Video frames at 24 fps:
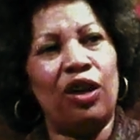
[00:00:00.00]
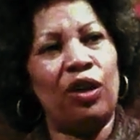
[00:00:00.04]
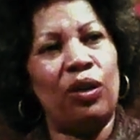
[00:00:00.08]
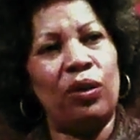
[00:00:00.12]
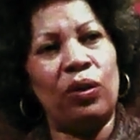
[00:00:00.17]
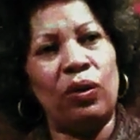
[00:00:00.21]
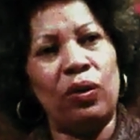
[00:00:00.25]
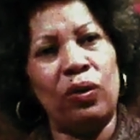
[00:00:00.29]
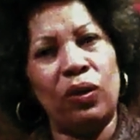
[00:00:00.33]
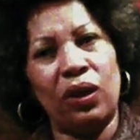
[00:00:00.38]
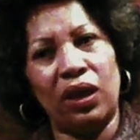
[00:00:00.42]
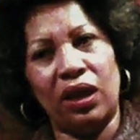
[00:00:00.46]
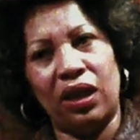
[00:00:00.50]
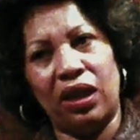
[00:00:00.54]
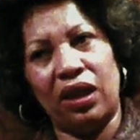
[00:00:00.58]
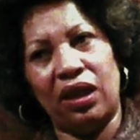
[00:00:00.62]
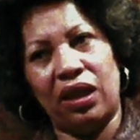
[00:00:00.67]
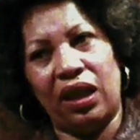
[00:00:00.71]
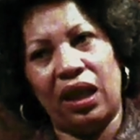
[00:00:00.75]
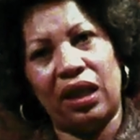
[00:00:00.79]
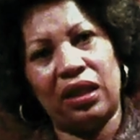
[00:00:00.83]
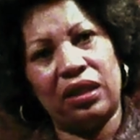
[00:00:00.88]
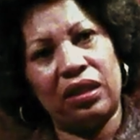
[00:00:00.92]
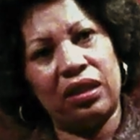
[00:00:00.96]
who
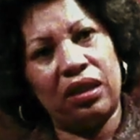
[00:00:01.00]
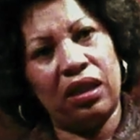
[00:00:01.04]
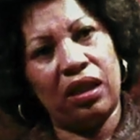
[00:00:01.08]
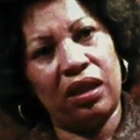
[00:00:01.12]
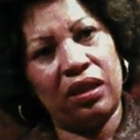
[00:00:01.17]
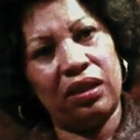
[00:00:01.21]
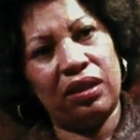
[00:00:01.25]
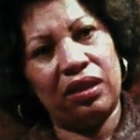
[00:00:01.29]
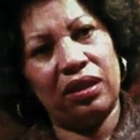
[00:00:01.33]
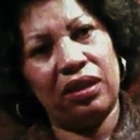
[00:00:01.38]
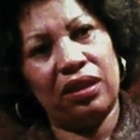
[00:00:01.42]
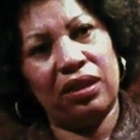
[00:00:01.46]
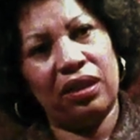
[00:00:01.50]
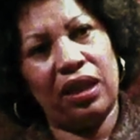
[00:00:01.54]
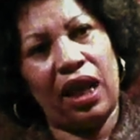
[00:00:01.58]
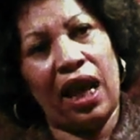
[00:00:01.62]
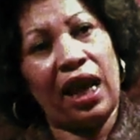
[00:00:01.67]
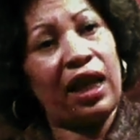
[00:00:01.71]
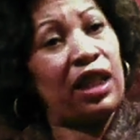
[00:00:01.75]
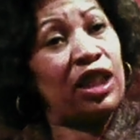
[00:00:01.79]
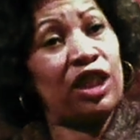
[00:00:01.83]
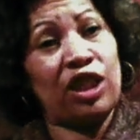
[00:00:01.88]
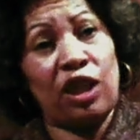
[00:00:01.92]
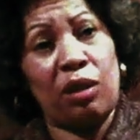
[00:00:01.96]
has none,
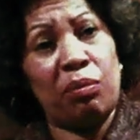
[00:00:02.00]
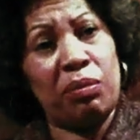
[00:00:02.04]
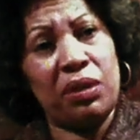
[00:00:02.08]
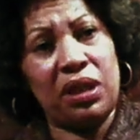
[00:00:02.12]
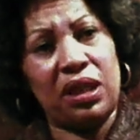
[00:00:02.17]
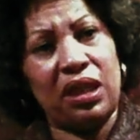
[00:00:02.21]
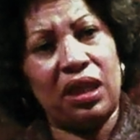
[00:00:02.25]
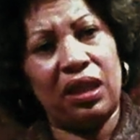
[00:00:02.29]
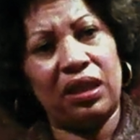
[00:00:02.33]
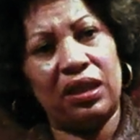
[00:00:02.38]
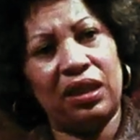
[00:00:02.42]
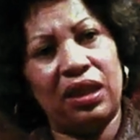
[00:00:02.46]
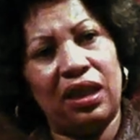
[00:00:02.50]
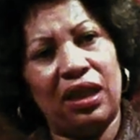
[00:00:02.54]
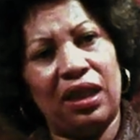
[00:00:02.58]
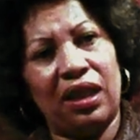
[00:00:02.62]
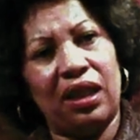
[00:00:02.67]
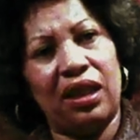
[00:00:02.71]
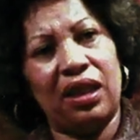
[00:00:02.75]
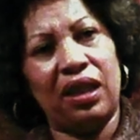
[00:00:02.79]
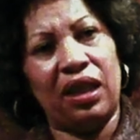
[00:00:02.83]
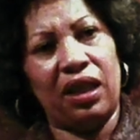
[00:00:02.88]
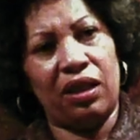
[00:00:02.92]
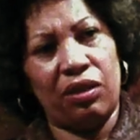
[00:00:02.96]
accepts
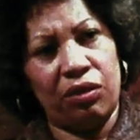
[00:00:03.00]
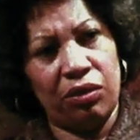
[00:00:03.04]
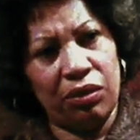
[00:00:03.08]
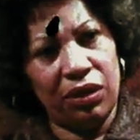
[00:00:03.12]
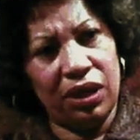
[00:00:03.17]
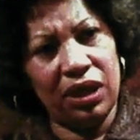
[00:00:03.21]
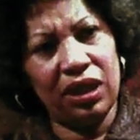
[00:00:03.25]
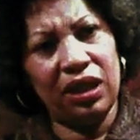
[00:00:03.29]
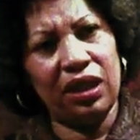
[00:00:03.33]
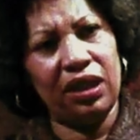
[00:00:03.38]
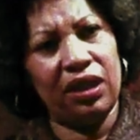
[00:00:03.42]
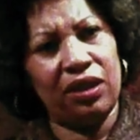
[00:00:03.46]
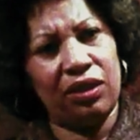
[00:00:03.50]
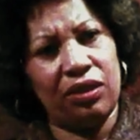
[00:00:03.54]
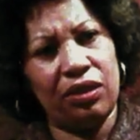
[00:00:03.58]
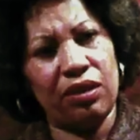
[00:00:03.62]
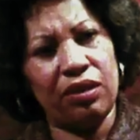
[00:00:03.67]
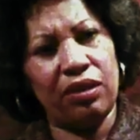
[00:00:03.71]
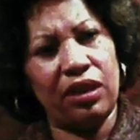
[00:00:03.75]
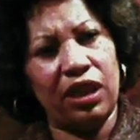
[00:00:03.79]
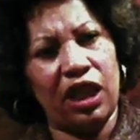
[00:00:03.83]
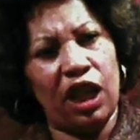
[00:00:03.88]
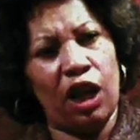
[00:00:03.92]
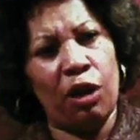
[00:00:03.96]
none, and really and
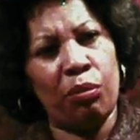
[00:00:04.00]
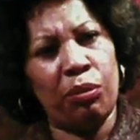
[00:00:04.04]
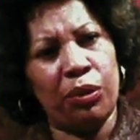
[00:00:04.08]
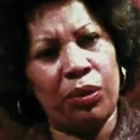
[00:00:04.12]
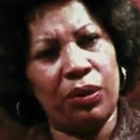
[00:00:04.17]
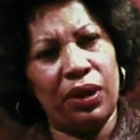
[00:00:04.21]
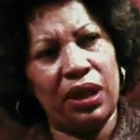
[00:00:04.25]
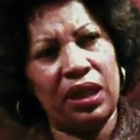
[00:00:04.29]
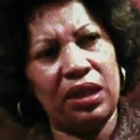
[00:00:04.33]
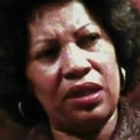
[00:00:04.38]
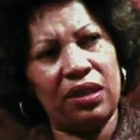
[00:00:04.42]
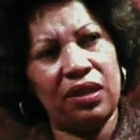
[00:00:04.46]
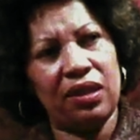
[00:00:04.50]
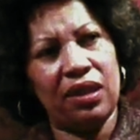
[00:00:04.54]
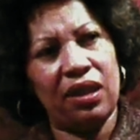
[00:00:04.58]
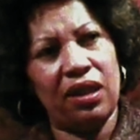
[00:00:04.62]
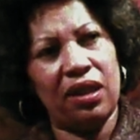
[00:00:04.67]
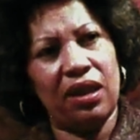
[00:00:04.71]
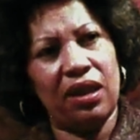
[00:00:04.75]
truly operates